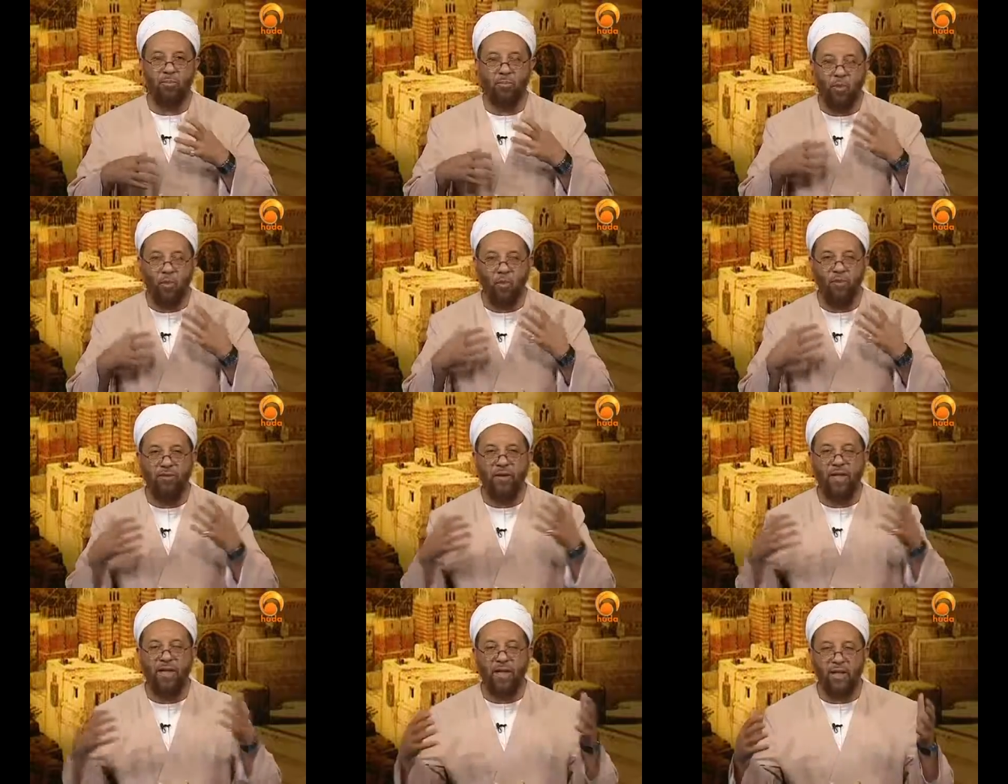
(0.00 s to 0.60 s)

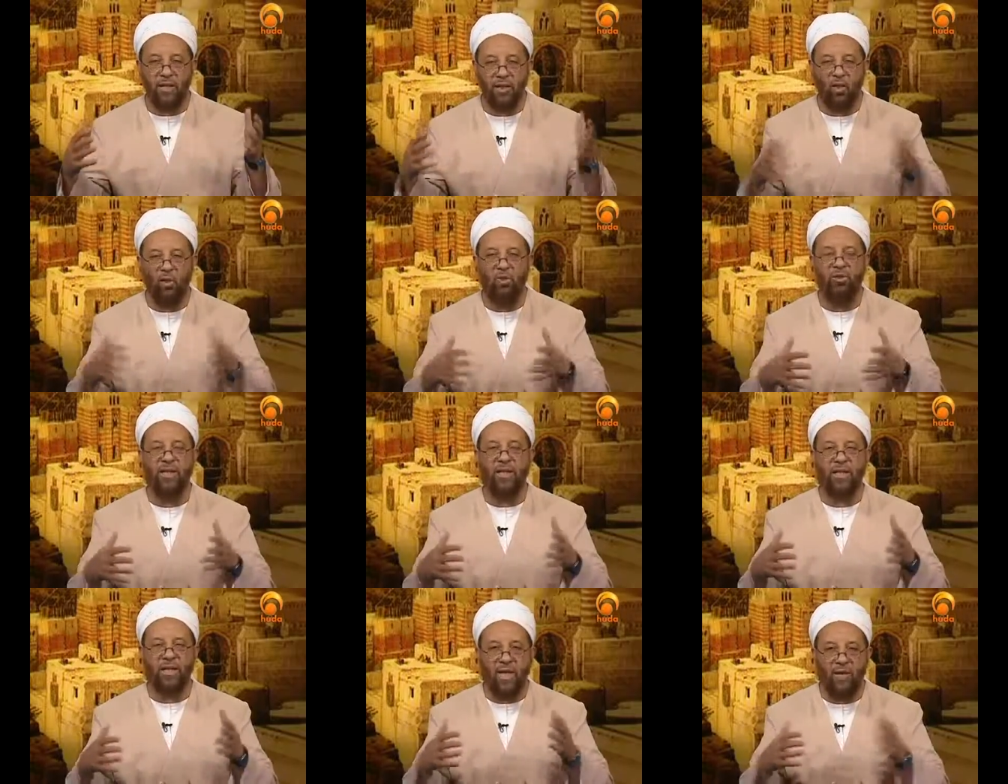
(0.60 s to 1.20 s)
moving
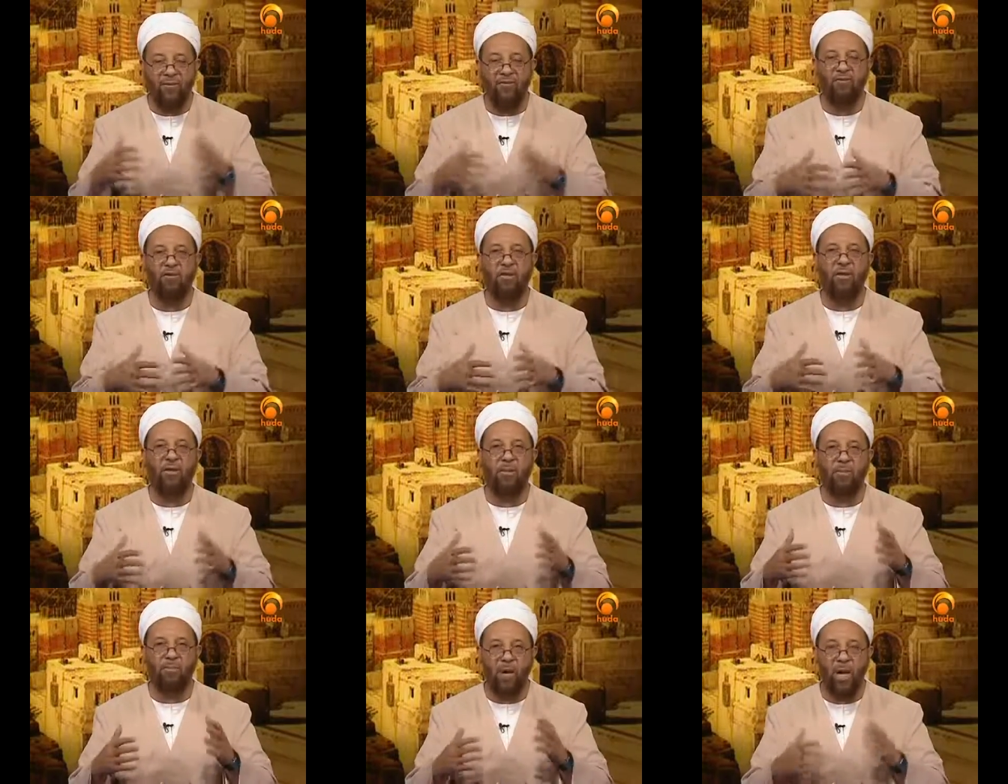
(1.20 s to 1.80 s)
clothing,
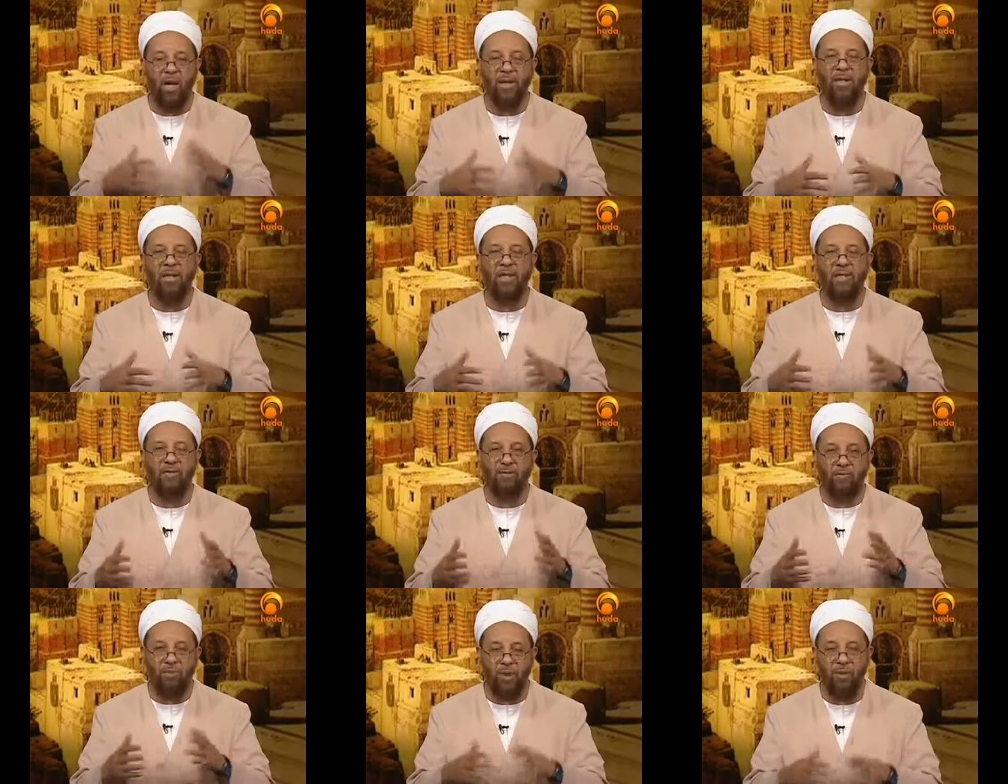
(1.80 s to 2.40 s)
covering the
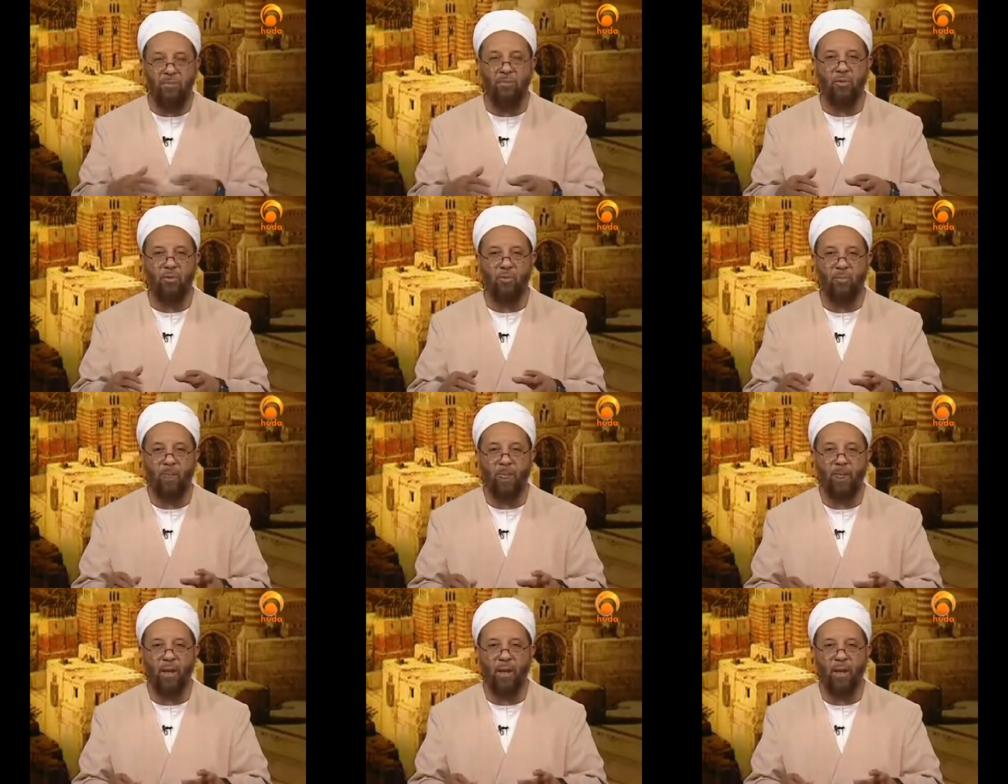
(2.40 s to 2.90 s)
bodies of people,